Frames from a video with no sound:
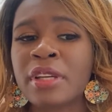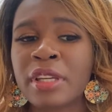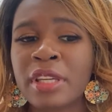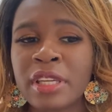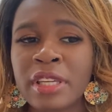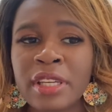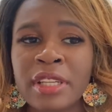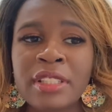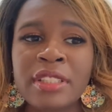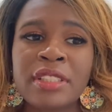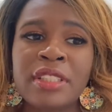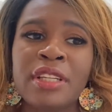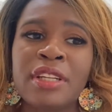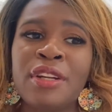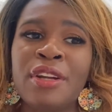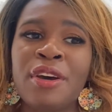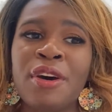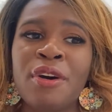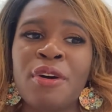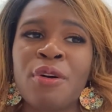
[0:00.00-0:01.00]
get to
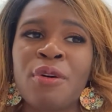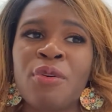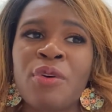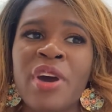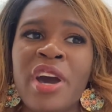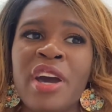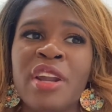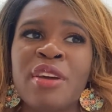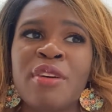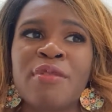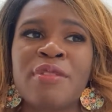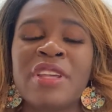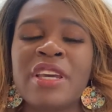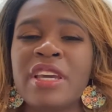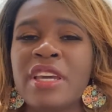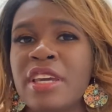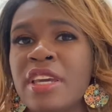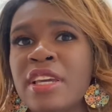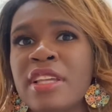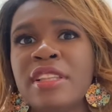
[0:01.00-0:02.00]
know kind of
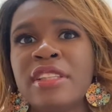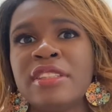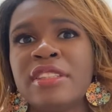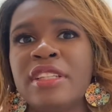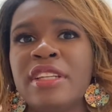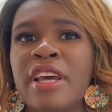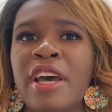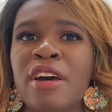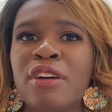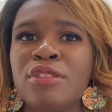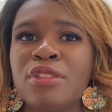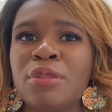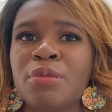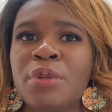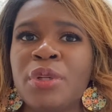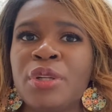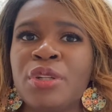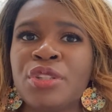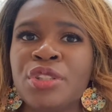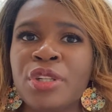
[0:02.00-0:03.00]
the ins and outs of
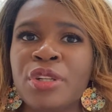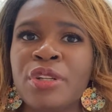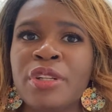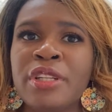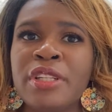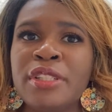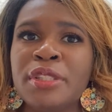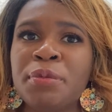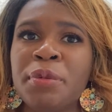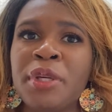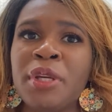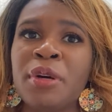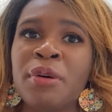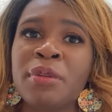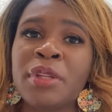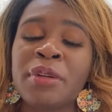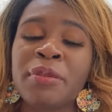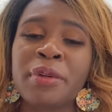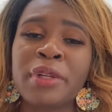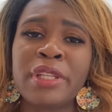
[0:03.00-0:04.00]
their journeys. We
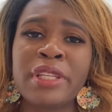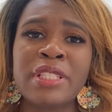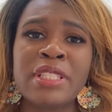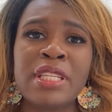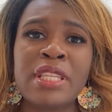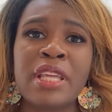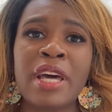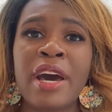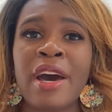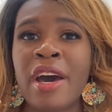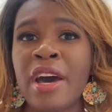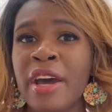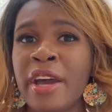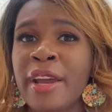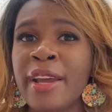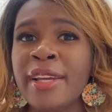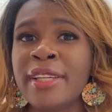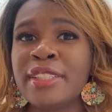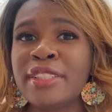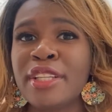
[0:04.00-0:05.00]
only really see the
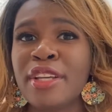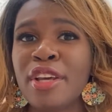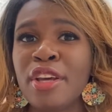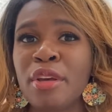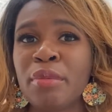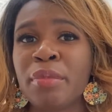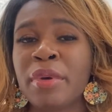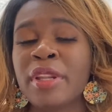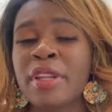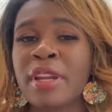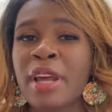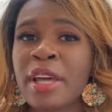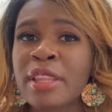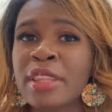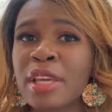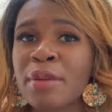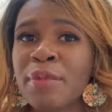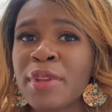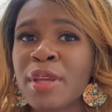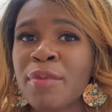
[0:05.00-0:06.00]
highs, but not
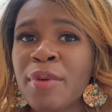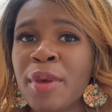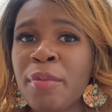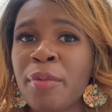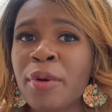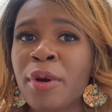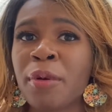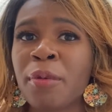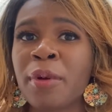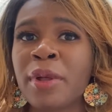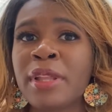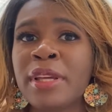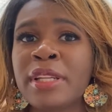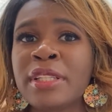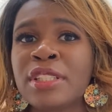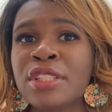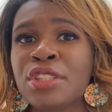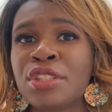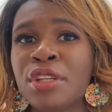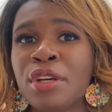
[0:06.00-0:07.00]
that many people are willing
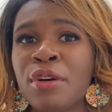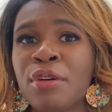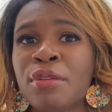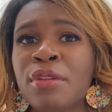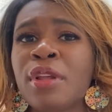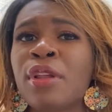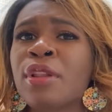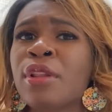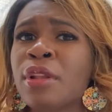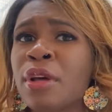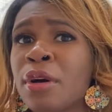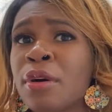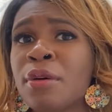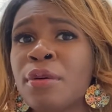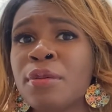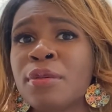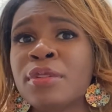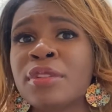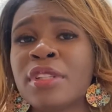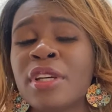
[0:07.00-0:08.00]
to show the
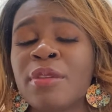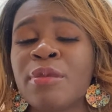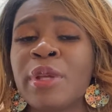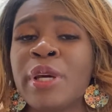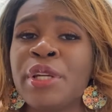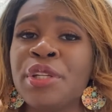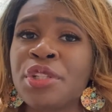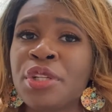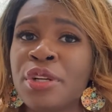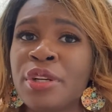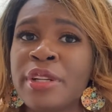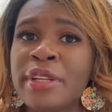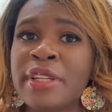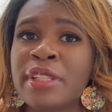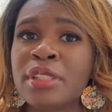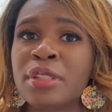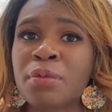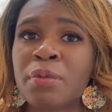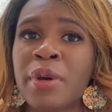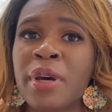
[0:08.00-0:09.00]
lows of that journey
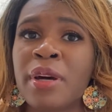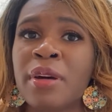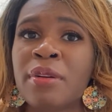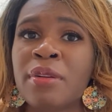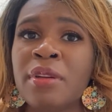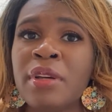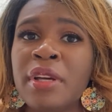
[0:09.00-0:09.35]
as well.